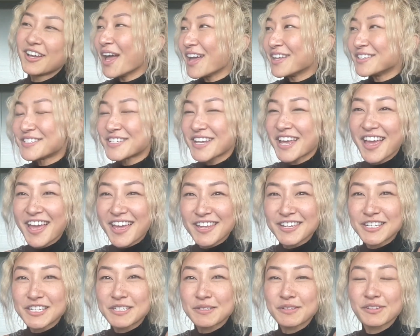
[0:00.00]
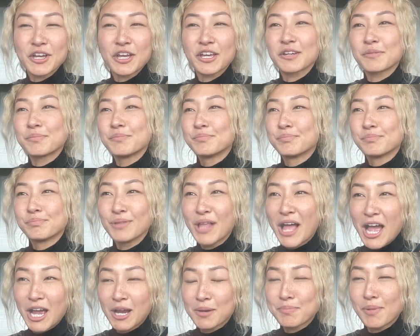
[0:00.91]
end-to-end like
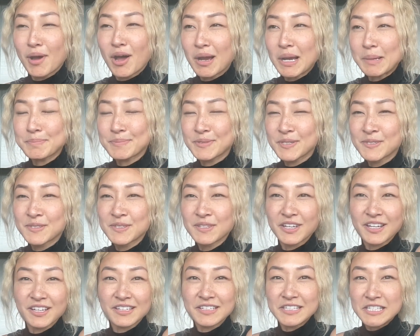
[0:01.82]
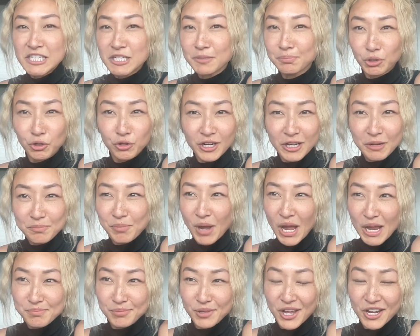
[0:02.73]
black box, like deep learning
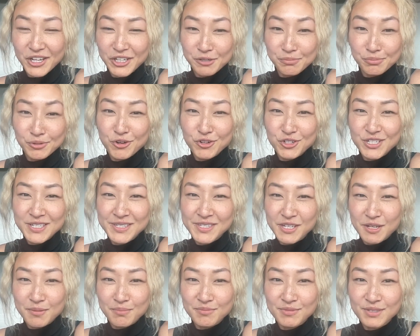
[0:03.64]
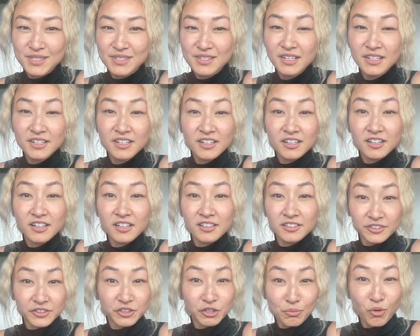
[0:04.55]
pipeline approach seems
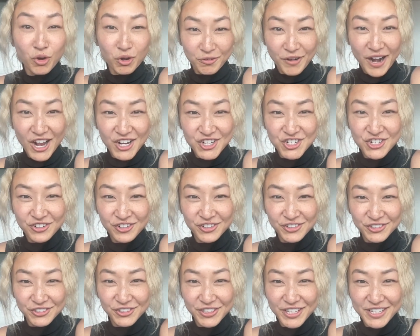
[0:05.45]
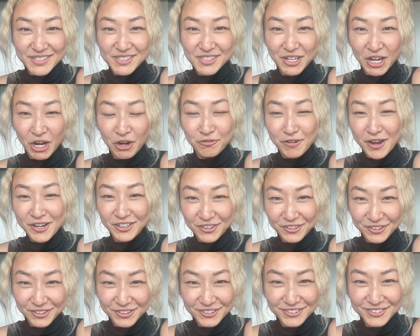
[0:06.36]
a little more rational, a little less
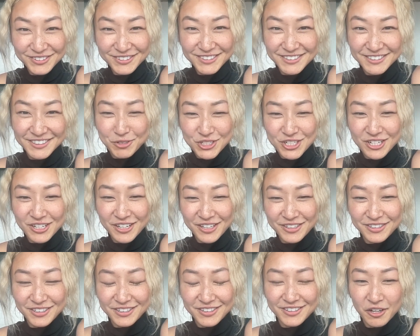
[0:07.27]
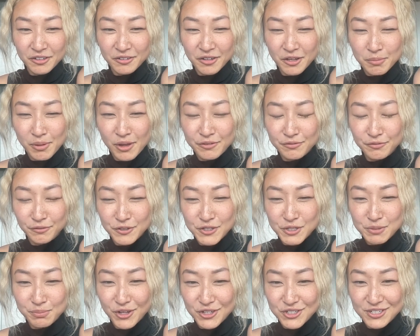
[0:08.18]
heretical, which I think upon
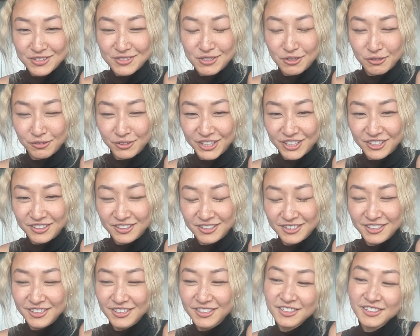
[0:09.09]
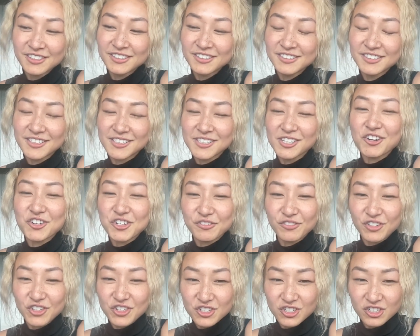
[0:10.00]
first blush, it certainly is
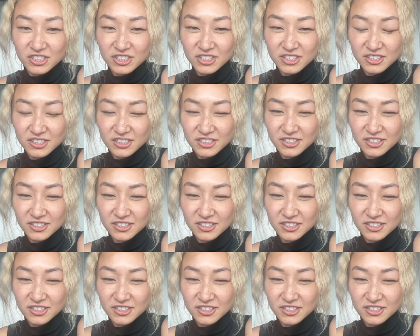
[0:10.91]
controversial.